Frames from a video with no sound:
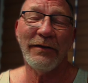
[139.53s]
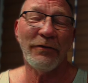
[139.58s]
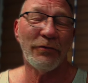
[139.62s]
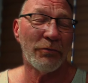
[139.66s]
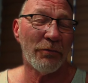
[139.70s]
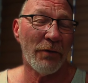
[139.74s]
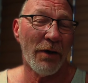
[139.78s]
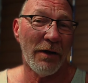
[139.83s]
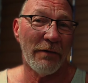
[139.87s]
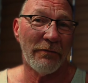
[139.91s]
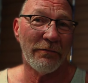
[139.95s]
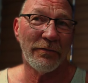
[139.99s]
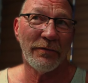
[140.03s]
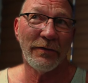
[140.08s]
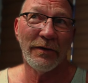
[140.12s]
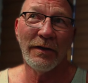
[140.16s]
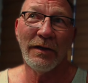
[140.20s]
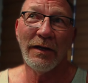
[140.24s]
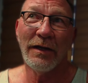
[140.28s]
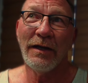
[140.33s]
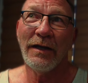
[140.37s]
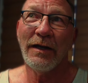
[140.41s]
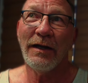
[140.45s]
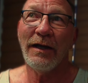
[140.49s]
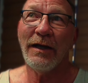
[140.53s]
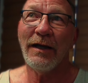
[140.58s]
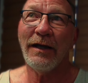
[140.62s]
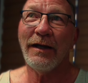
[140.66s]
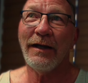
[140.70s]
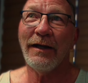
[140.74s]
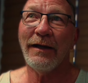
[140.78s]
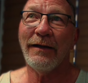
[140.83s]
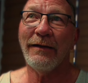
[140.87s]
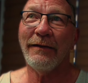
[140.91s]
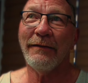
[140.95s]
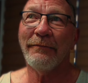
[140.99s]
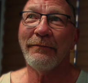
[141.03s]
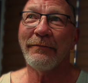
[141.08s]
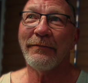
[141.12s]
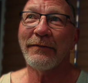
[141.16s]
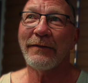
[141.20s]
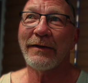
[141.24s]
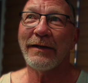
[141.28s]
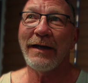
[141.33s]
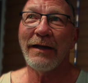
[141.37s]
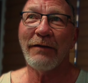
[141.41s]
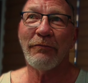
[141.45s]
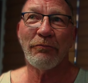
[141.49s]
rough.
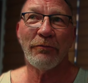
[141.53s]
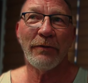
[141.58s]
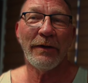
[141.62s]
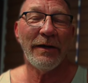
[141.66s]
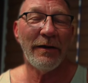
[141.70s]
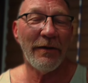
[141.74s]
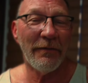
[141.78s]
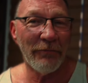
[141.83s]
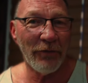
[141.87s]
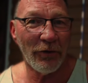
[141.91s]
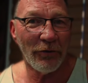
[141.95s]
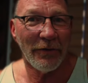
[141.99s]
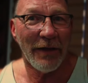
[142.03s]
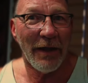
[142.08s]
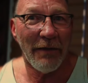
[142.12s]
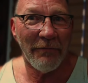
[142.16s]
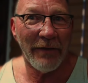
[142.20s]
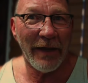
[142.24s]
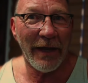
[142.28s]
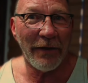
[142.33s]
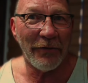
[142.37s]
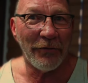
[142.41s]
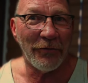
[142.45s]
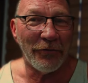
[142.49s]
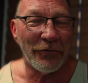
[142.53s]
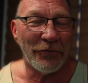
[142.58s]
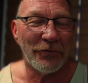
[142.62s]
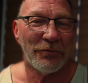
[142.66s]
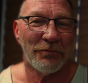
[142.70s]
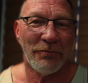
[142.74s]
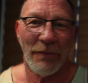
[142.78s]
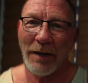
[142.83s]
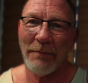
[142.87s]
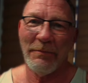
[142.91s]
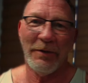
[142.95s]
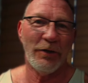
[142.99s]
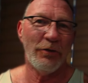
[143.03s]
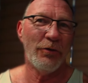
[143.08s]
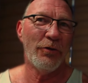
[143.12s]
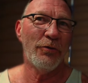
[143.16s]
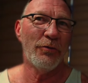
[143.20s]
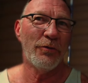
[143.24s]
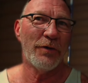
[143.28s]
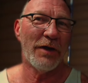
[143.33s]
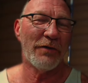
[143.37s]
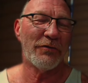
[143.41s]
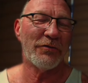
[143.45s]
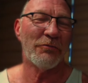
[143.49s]
Get rid of your love handles. I mean,
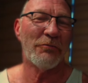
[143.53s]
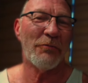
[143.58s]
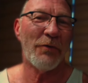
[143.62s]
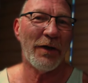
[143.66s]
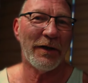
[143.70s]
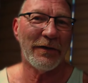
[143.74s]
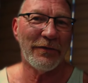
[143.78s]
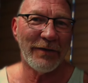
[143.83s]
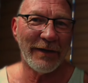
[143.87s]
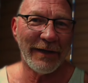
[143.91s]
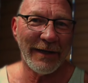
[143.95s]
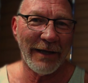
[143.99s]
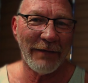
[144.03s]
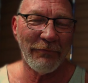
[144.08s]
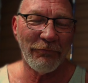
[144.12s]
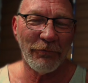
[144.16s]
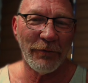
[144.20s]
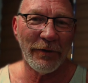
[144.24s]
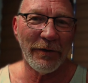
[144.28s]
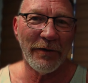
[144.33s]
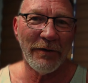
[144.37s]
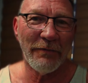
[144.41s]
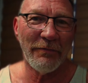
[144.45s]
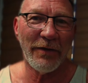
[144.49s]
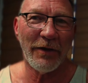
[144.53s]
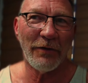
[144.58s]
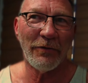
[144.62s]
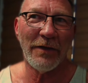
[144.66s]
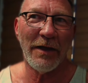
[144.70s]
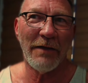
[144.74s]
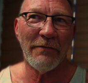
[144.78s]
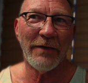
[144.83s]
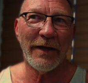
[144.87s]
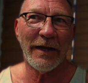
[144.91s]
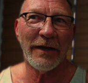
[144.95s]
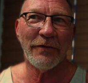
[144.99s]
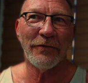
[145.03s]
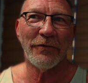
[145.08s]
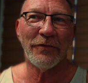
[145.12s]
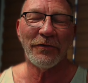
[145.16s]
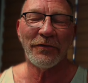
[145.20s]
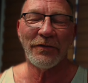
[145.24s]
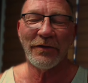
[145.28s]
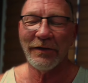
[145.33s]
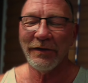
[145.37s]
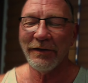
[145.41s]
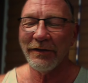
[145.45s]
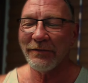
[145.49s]
who doesn't want to get rid of their love
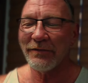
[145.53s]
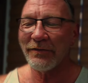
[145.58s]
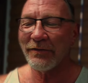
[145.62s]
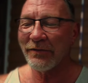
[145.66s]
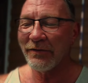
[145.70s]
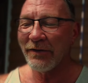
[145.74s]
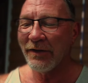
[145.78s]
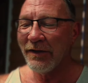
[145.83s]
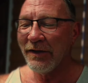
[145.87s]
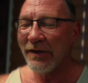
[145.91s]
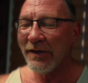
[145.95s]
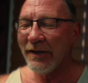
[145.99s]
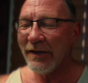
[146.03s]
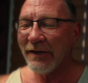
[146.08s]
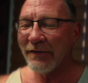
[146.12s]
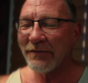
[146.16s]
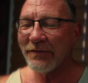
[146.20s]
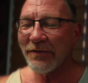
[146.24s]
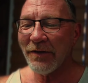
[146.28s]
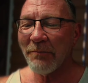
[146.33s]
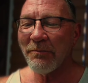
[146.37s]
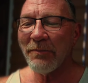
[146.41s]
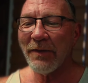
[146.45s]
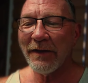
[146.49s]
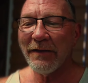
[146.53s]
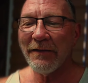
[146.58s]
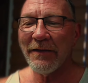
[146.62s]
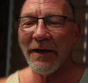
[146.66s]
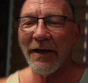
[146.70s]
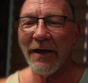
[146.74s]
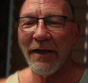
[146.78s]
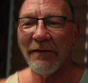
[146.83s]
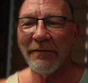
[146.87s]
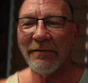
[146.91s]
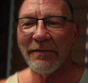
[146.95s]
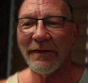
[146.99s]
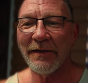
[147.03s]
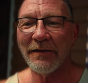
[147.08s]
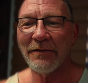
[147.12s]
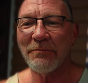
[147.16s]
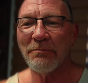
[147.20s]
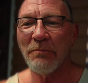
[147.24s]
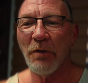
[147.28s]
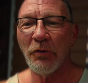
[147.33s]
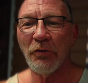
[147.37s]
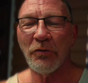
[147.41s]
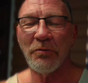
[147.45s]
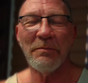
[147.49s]
handles? It's something that I
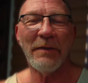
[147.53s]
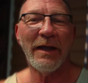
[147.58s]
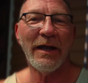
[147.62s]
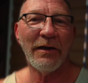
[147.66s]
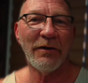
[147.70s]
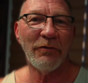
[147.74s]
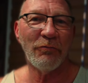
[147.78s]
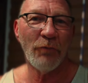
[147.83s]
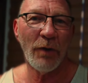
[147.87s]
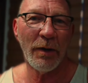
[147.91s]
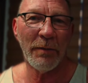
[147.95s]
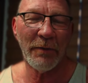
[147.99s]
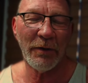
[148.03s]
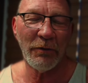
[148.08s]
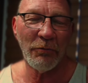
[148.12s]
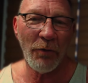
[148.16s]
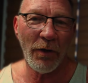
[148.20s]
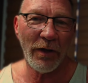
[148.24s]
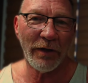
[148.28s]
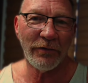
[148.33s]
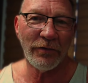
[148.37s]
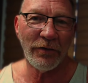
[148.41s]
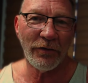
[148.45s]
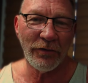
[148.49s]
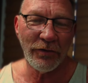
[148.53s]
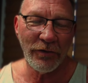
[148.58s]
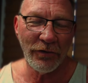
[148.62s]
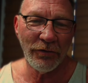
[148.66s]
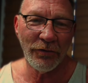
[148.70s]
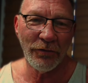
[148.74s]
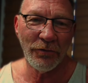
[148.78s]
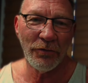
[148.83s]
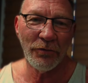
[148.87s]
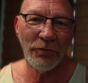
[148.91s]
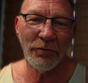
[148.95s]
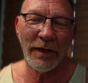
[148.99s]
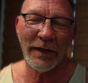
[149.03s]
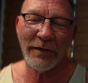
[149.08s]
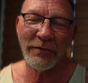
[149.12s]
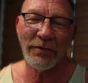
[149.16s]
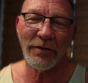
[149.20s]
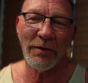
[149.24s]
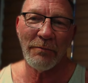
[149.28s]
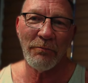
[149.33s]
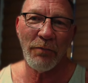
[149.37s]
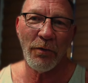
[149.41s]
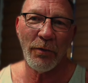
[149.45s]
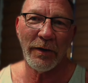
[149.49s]
think both men and women want to do at
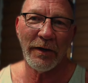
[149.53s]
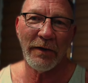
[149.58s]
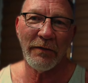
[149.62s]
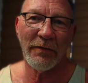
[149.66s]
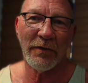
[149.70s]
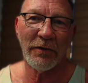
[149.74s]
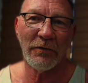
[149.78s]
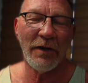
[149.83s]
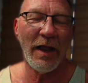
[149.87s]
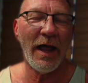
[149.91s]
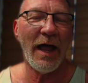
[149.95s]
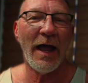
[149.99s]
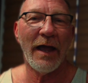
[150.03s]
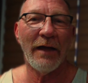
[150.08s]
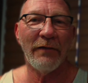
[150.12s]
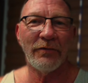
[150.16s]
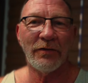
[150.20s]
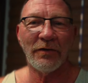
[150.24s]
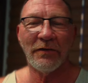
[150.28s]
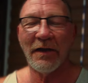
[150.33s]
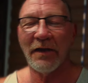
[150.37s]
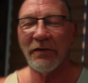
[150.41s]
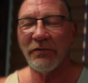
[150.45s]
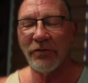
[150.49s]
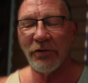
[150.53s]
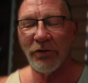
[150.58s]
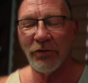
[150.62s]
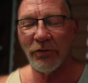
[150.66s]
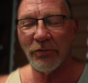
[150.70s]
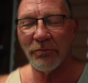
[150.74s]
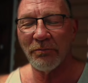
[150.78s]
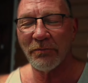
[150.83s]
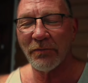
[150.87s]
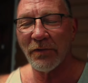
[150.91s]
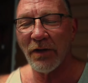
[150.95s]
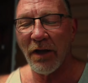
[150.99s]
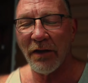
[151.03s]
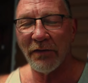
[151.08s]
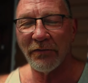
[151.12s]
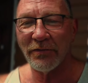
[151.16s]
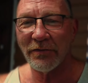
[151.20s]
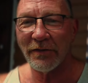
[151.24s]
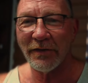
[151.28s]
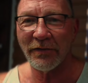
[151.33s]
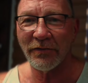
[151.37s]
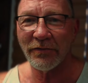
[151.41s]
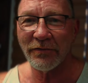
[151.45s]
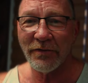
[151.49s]
some point in their lives, unless you're
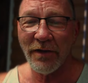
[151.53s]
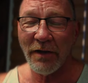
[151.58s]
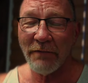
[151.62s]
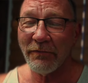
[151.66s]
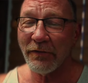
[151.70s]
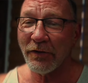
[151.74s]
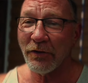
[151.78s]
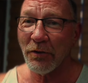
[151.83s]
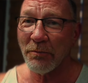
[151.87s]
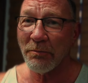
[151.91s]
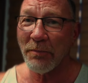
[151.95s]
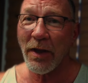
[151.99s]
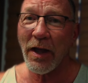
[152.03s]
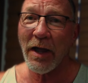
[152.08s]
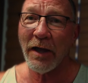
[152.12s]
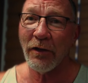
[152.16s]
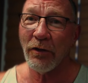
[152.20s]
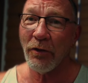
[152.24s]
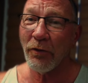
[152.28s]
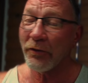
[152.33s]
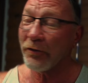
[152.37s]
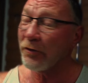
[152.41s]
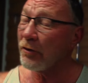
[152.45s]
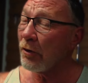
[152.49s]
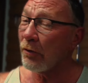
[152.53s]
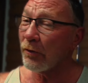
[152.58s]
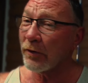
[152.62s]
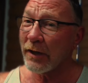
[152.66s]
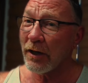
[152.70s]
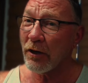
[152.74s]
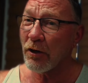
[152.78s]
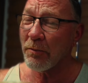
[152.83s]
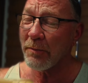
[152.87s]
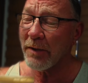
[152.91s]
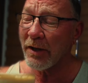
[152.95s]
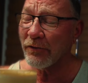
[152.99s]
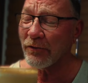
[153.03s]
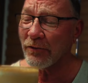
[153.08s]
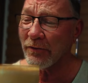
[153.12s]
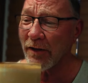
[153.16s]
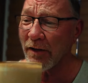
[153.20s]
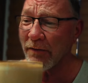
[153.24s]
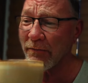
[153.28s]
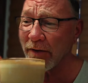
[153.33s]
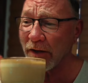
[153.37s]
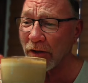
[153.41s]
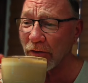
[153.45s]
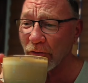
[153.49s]
constantly stuffing your pile and don't care about your
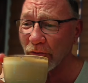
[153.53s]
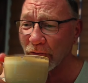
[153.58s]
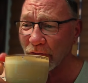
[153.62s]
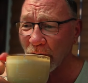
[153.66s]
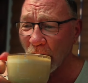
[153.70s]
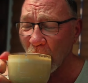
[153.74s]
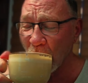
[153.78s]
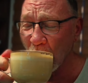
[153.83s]
love handles.